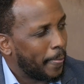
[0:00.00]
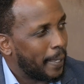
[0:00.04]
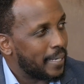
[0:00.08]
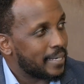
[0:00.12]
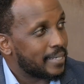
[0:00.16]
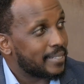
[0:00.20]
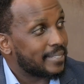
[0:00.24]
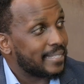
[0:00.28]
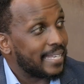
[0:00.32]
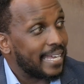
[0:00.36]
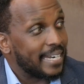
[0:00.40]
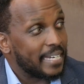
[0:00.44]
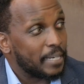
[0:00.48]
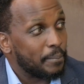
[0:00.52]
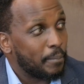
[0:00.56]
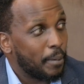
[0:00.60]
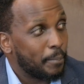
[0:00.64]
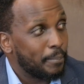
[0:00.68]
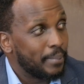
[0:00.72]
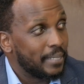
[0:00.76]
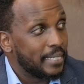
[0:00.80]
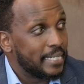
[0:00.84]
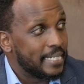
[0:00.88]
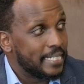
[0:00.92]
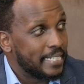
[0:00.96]
understand him a
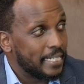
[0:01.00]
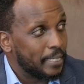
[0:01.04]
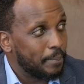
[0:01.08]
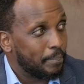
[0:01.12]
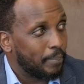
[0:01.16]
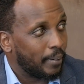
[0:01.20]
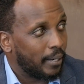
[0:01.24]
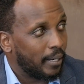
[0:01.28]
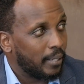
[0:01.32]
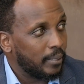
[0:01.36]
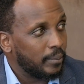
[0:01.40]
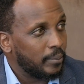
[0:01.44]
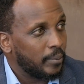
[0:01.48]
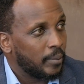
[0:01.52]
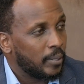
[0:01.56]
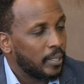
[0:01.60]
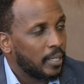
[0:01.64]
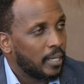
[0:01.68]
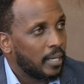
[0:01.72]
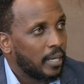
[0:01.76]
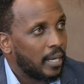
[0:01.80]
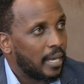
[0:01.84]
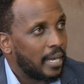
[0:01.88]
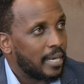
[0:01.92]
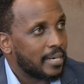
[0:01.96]
bit deeper,
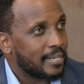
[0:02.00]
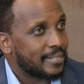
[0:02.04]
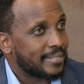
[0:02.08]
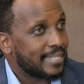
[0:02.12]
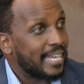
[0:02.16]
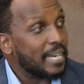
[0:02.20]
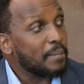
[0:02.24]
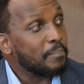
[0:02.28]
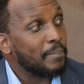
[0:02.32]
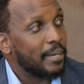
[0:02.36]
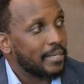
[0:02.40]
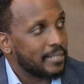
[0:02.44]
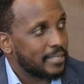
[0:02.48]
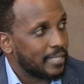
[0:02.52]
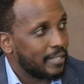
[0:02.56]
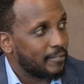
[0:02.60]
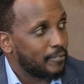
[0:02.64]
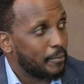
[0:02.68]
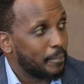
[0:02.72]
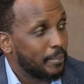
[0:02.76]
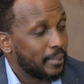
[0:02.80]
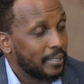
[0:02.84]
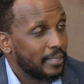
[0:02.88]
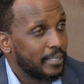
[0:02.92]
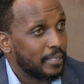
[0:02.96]
understand myself
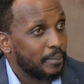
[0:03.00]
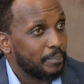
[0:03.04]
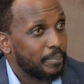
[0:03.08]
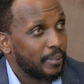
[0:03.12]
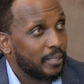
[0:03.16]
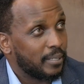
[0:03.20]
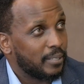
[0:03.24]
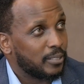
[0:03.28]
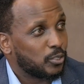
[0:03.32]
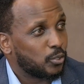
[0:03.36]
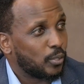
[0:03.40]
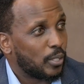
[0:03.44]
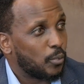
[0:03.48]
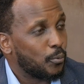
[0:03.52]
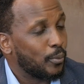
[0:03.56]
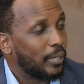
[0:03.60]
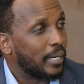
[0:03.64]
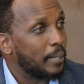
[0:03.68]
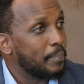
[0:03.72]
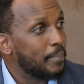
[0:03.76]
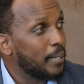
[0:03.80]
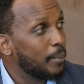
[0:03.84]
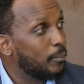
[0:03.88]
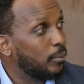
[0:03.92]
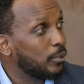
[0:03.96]
a bit deeper, so that we
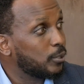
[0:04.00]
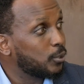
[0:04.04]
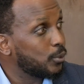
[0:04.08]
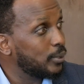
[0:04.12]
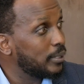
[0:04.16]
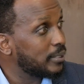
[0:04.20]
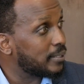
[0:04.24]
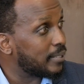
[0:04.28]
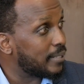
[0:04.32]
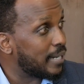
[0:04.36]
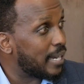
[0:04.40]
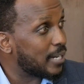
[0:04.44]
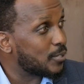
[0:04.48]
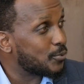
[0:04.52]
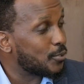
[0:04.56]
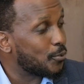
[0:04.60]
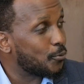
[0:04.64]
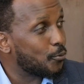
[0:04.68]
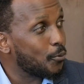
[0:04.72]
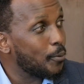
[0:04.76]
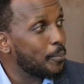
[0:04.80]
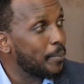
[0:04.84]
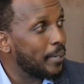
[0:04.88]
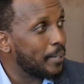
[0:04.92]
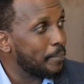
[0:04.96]
can be able to interact
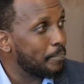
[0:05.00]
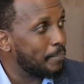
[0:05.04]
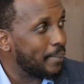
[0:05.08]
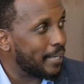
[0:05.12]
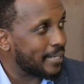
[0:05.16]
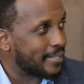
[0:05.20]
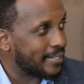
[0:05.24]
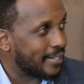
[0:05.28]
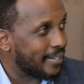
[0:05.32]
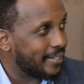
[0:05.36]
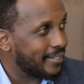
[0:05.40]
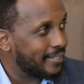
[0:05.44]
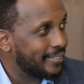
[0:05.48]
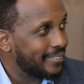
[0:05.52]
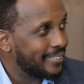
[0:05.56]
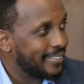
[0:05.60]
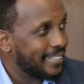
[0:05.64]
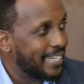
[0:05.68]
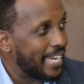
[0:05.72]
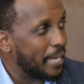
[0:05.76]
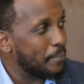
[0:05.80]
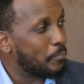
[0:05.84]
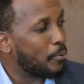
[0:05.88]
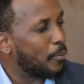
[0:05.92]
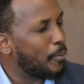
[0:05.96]
with women better
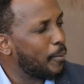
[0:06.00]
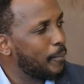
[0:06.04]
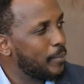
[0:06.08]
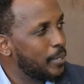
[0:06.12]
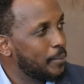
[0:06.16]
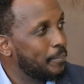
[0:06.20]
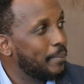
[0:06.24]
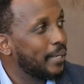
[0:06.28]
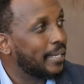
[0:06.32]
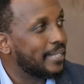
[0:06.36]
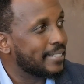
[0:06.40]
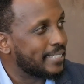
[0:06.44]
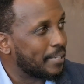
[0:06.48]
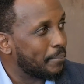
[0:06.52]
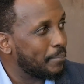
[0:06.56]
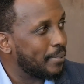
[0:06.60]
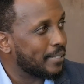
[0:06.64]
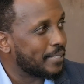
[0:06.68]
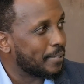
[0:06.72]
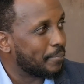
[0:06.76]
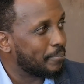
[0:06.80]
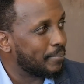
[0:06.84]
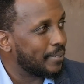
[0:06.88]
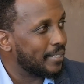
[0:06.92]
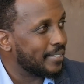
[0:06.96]
and probably make it a
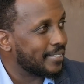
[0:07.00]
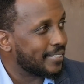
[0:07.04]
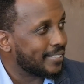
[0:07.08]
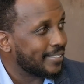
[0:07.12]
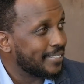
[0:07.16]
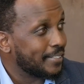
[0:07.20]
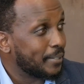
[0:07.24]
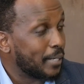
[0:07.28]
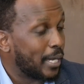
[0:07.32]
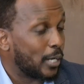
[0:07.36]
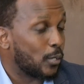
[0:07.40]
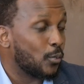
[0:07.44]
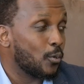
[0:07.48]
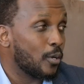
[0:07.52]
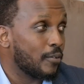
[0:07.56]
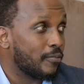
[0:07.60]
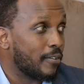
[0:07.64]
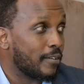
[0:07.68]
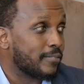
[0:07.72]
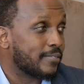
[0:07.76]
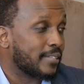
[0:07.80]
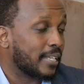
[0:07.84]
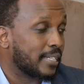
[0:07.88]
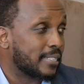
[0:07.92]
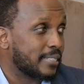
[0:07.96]
better place. I don't know if
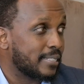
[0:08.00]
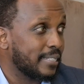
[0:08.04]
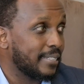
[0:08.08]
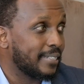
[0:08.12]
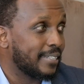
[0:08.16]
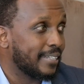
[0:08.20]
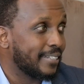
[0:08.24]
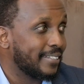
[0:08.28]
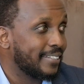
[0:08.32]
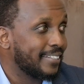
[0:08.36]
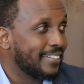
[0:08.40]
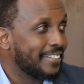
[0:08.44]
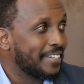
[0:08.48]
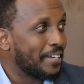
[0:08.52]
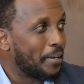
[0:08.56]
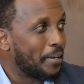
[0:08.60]
I've succeeded,